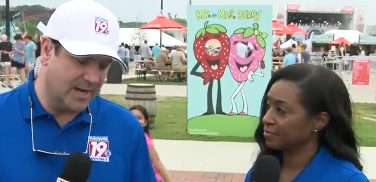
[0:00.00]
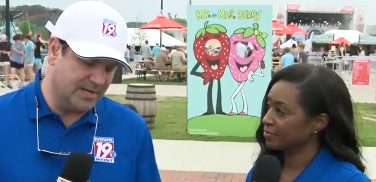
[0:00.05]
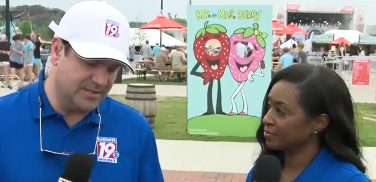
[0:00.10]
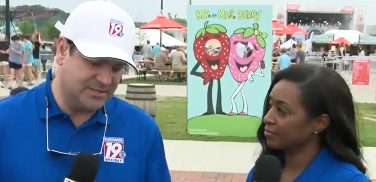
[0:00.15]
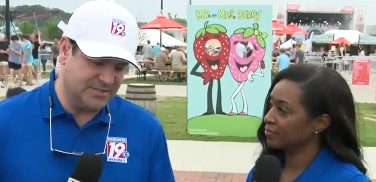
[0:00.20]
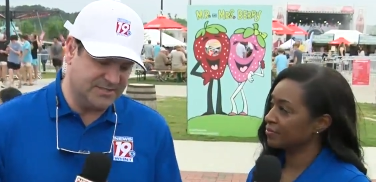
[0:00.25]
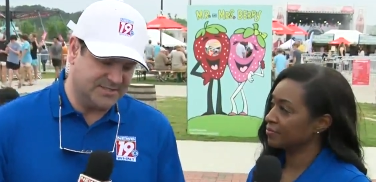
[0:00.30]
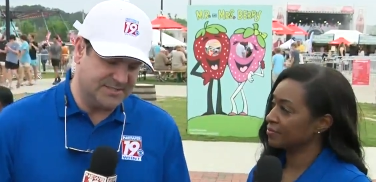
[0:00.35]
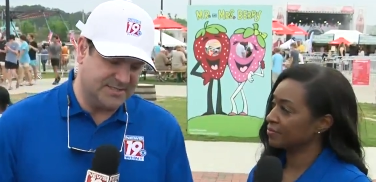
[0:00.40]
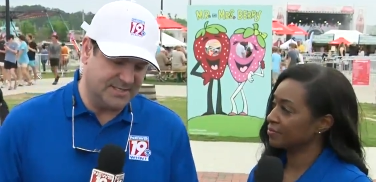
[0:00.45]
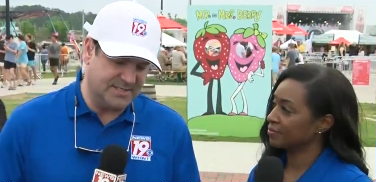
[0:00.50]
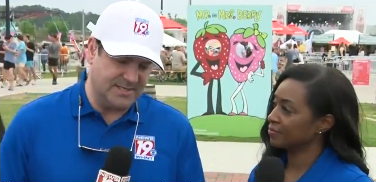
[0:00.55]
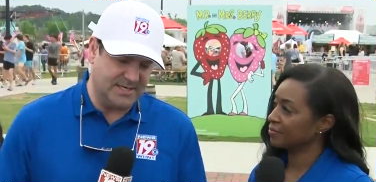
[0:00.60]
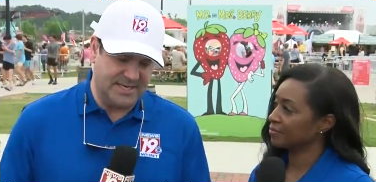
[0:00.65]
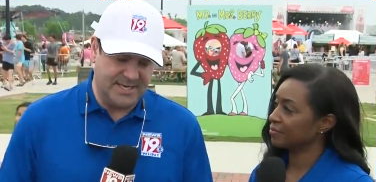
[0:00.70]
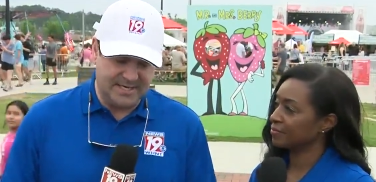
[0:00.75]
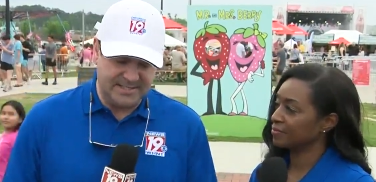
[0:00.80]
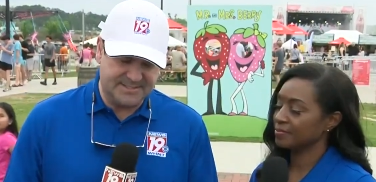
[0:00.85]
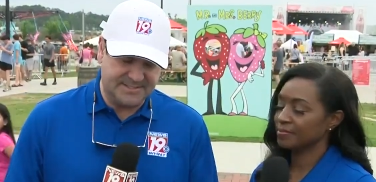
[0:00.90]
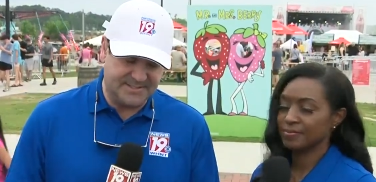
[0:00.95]
Speaker 1: Hutchinson,
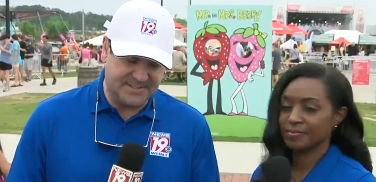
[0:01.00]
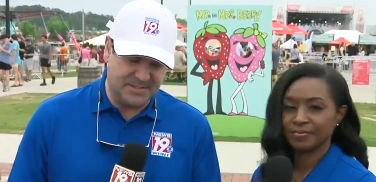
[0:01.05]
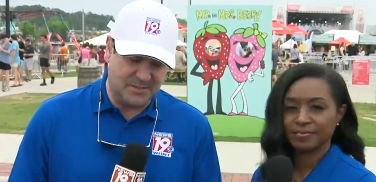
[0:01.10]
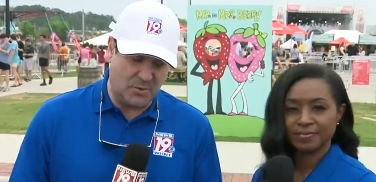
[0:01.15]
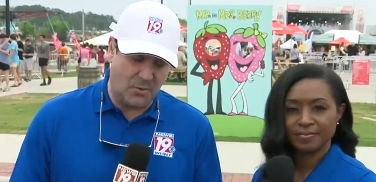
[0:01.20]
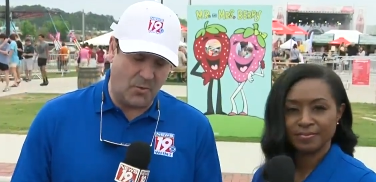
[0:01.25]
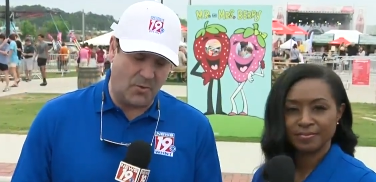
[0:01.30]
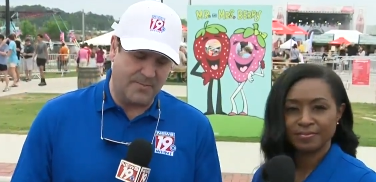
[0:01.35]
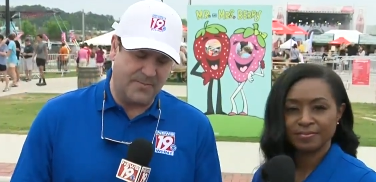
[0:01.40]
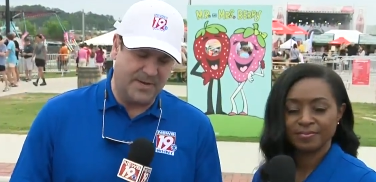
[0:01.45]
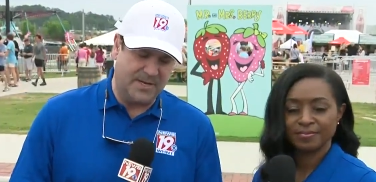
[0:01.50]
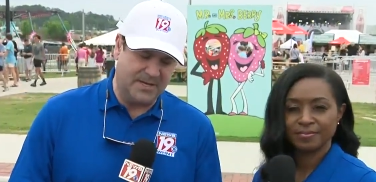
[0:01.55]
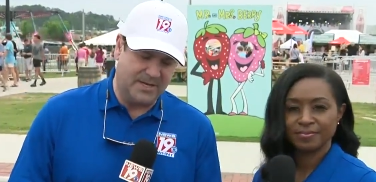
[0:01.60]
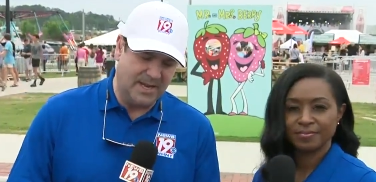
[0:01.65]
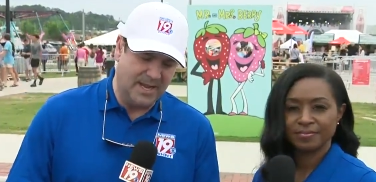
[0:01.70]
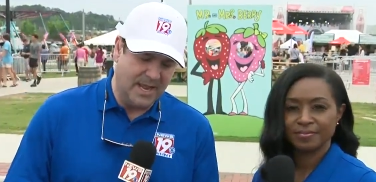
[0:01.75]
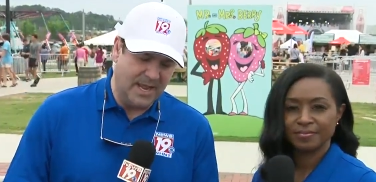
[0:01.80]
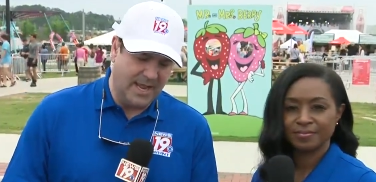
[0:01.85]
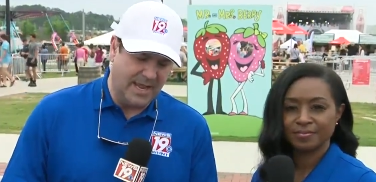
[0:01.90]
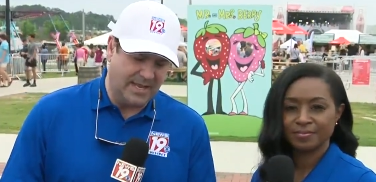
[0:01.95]
Easton Corbin,
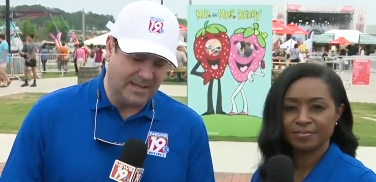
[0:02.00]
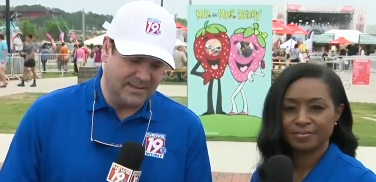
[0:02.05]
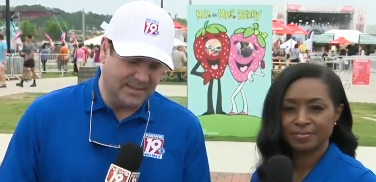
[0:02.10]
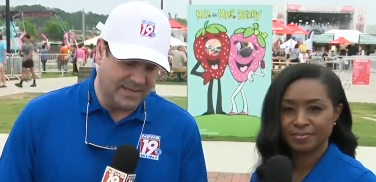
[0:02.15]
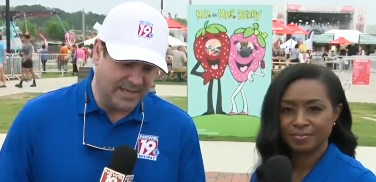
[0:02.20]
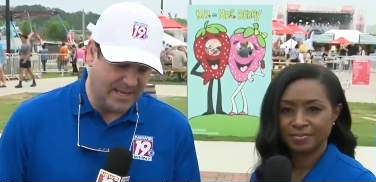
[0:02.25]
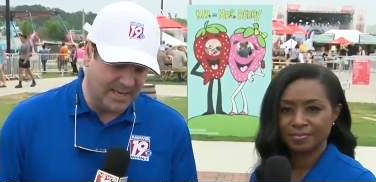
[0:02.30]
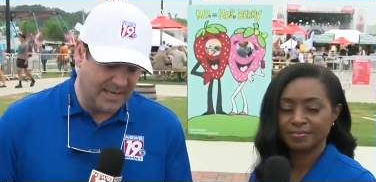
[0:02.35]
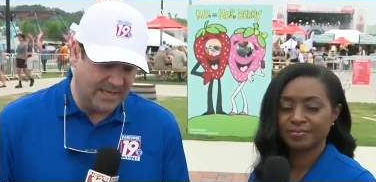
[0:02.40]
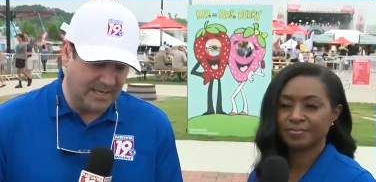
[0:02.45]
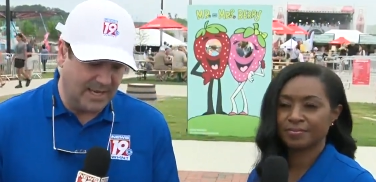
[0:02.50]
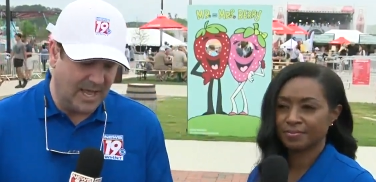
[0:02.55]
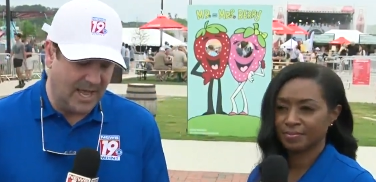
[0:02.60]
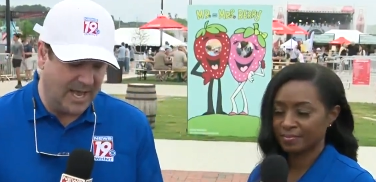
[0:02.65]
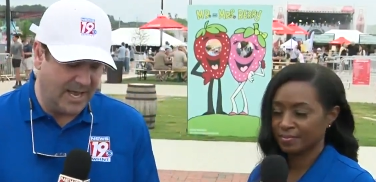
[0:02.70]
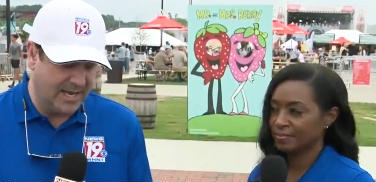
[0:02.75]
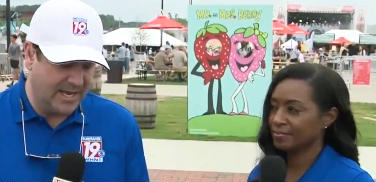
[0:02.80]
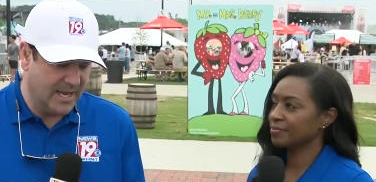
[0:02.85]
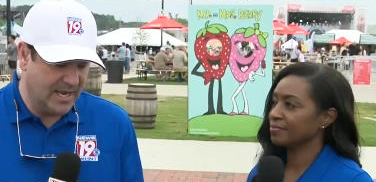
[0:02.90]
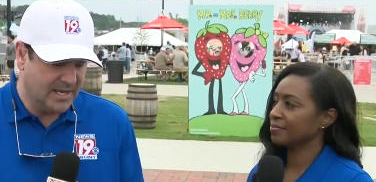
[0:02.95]
and the
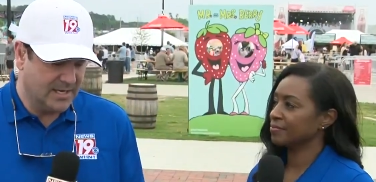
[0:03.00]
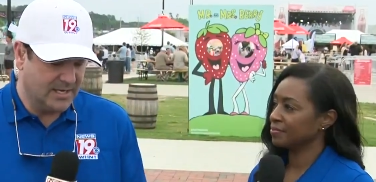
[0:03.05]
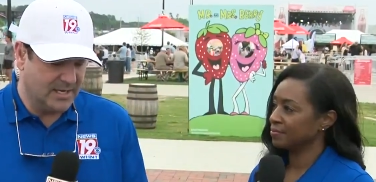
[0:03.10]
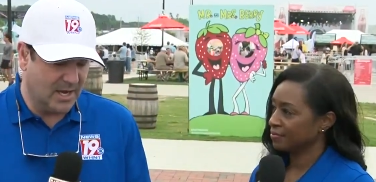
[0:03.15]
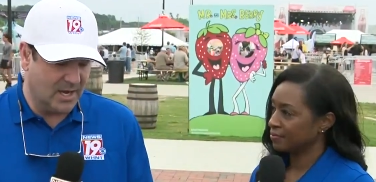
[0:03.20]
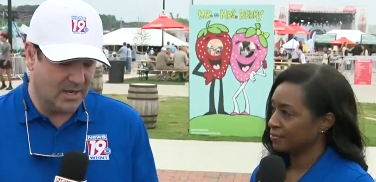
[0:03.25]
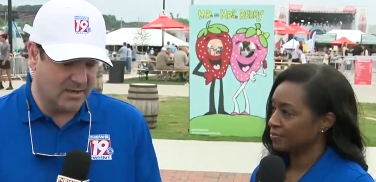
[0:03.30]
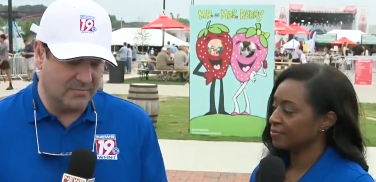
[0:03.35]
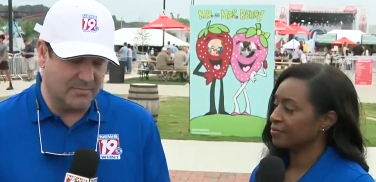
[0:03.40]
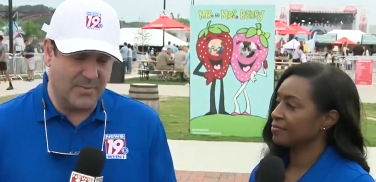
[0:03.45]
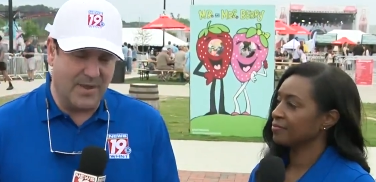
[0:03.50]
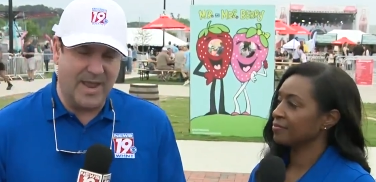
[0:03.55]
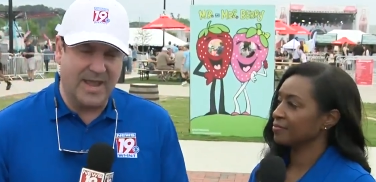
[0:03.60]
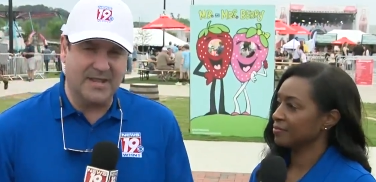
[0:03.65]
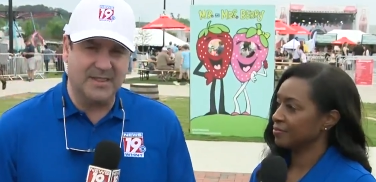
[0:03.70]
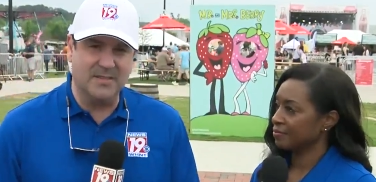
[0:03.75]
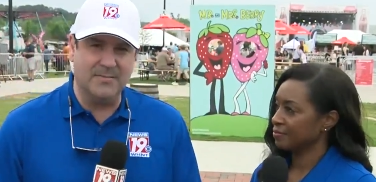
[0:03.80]
Eli Young Band.